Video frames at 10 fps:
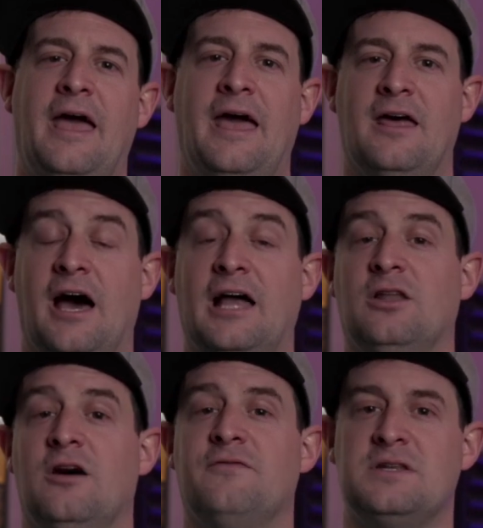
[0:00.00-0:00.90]
and I
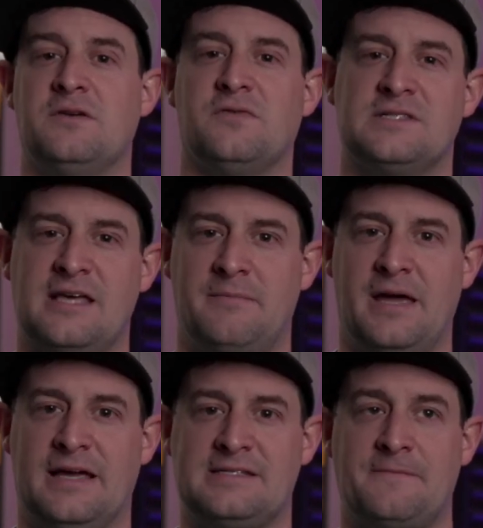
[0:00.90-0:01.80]
love the difference that
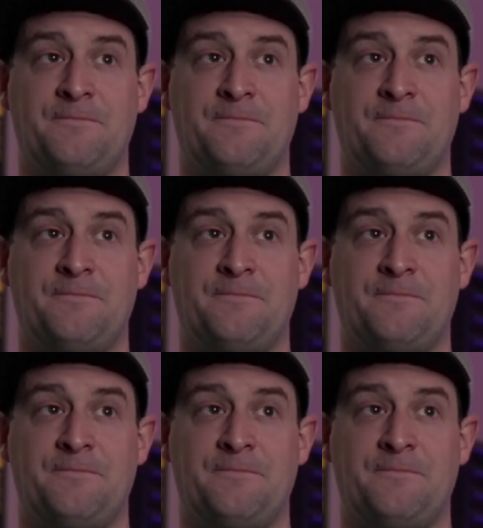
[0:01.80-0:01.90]
makes.